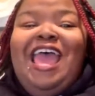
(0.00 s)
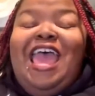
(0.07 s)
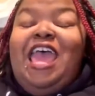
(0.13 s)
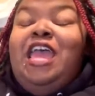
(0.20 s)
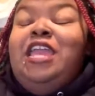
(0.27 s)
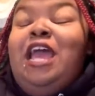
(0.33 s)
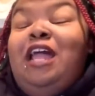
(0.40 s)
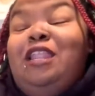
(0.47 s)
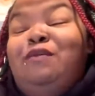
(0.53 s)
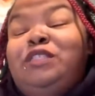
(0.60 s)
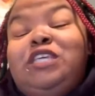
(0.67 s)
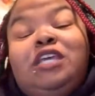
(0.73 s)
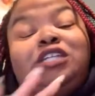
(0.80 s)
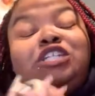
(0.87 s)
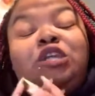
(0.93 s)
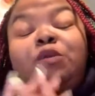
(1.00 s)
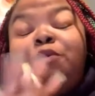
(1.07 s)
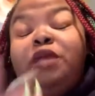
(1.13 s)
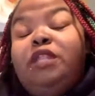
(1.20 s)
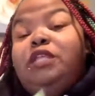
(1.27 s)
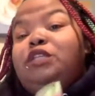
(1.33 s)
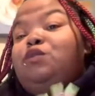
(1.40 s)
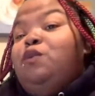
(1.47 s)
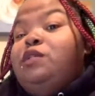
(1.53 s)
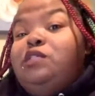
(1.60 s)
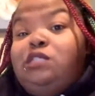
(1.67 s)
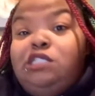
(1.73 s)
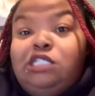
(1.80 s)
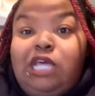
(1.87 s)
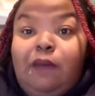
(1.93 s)
And y'all, let me tell you, she been this way
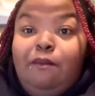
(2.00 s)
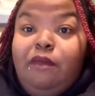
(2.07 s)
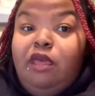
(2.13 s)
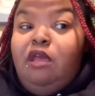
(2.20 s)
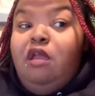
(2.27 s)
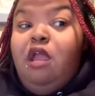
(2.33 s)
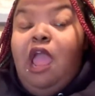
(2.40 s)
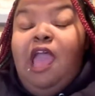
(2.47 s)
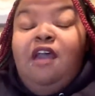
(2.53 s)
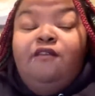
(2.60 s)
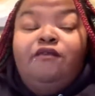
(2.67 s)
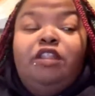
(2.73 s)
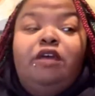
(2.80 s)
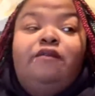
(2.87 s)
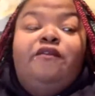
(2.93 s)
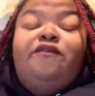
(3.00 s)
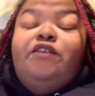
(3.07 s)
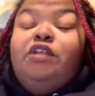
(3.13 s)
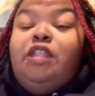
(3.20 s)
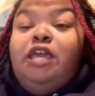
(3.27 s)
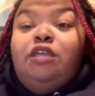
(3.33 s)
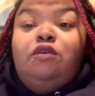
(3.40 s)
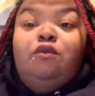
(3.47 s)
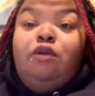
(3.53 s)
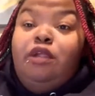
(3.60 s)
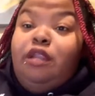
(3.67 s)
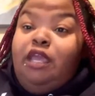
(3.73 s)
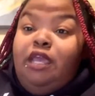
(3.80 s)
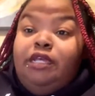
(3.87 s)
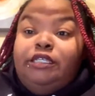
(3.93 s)
since I met her. I've never felt like you were
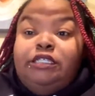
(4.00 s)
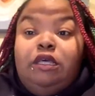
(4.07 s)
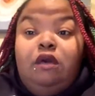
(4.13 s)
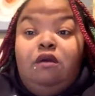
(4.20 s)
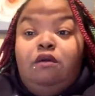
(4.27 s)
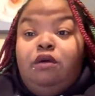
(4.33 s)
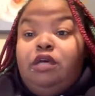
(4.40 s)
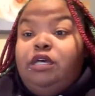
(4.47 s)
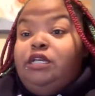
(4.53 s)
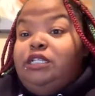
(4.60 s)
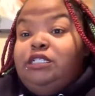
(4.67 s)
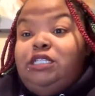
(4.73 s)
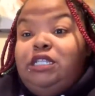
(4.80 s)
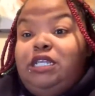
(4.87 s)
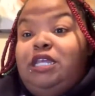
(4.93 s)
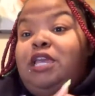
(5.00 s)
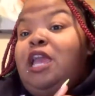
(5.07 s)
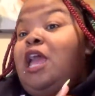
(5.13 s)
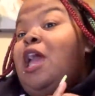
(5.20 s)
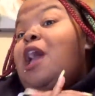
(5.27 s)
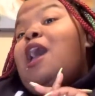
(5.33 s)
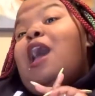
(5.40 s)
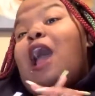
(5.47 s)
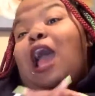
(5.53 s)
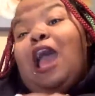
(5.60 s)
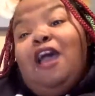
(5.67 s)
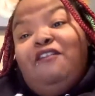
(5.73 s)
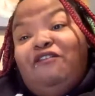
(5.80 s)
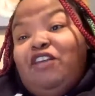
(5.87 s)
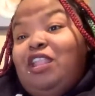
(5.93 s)
an asshole. Honestly,
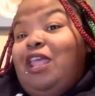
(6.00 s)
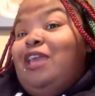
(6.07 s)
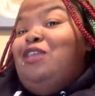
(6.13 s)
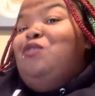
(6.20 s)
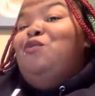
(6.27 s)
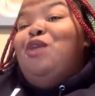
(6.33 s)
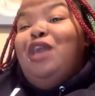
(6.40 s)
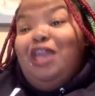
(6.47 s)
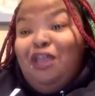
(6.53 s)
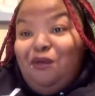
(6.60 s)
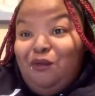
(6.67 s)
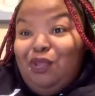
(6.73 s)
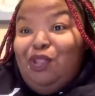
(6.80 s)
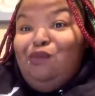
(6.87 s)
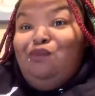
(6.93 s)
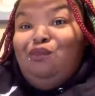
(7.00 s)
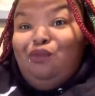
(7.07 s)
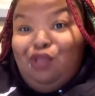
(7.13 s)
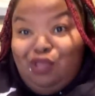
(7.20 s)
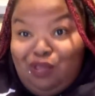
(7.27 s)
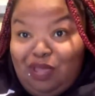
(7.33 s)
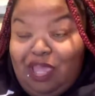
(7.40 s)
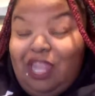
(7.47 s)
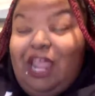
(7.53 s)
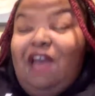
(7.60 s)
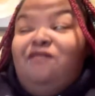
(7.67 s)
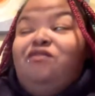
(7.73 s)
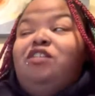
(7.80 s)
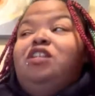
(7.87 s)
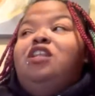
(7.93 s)
I felt like you came with it real, and
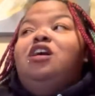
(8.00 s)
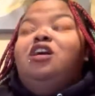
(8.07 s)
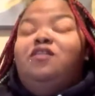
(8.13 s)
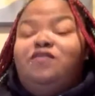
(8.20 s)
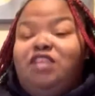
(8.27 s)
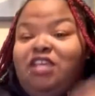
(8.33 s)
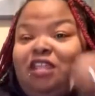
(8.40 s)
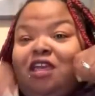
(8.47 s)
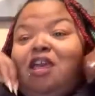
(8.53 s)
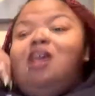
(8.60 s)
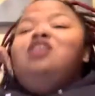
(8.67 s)
I've loved it.